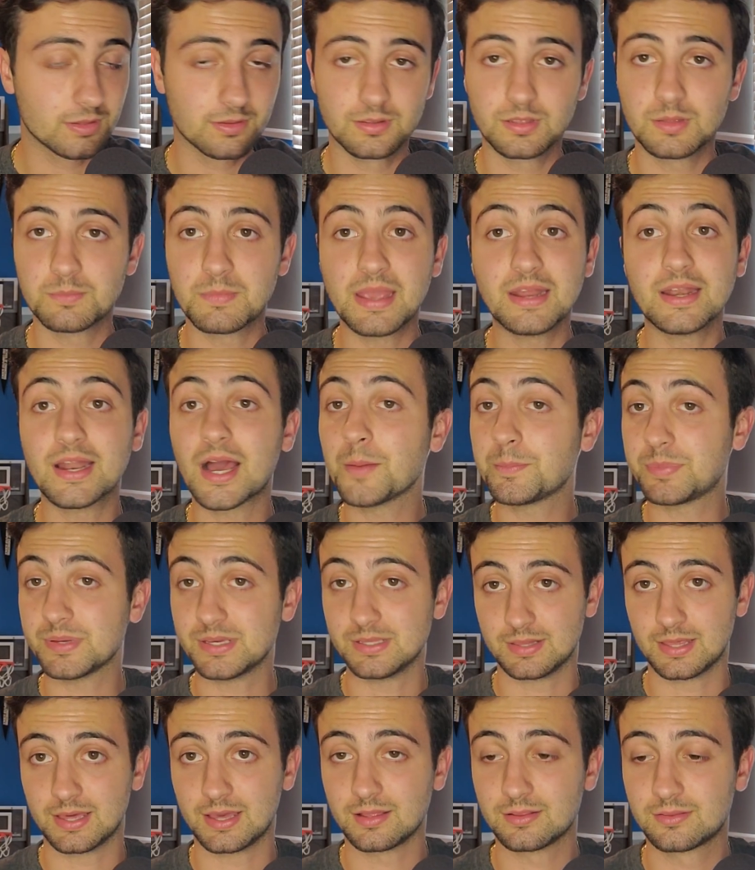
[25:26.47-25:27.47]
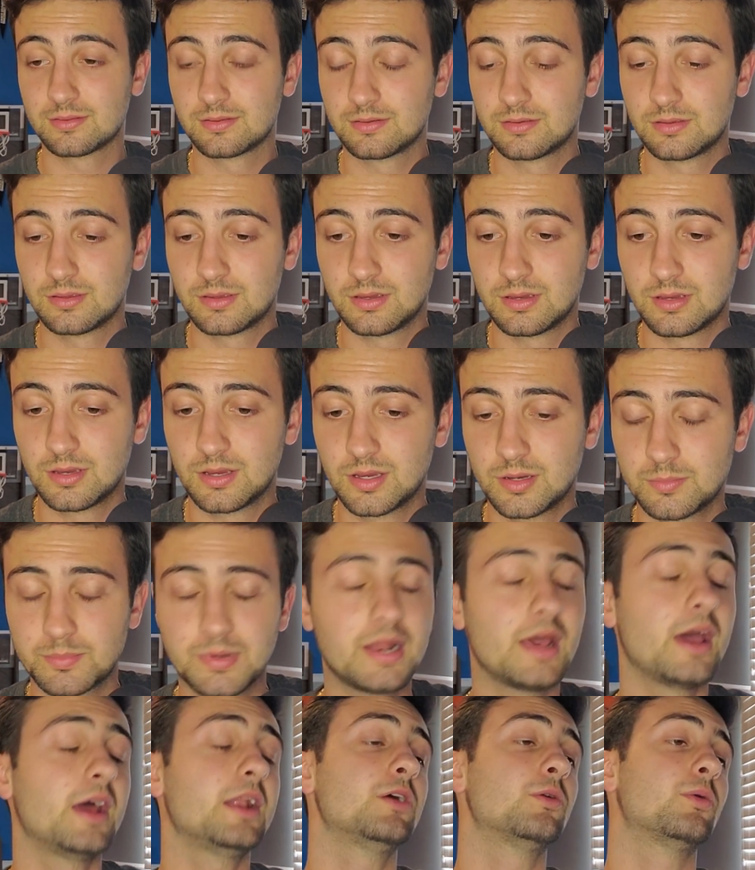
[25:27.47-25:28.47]
It may not be that.
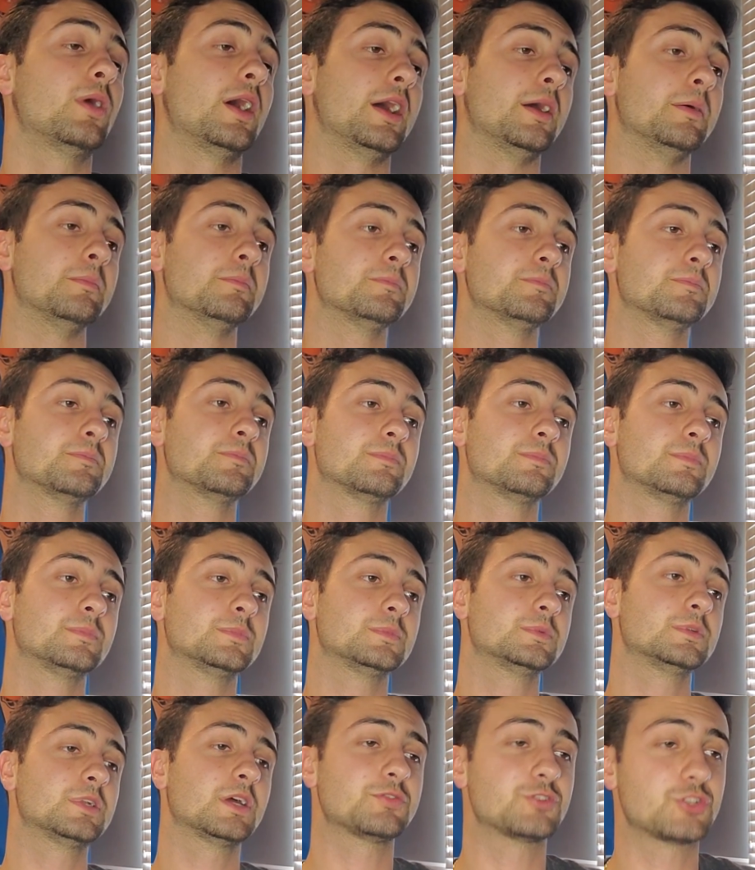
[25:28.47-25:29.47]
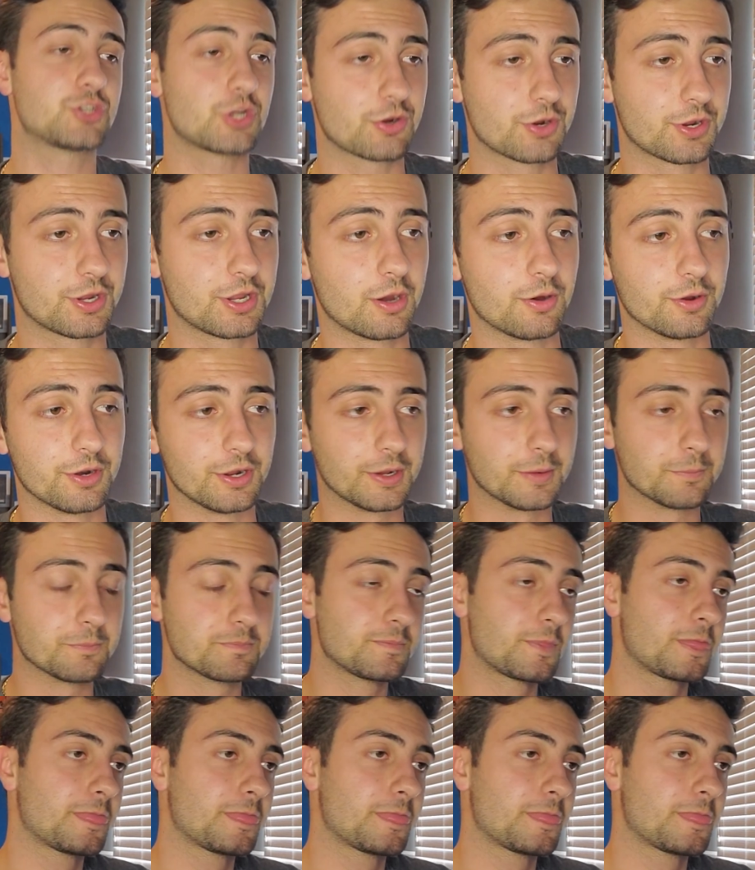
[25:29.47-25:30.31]
But anyway, enough sugarcoating.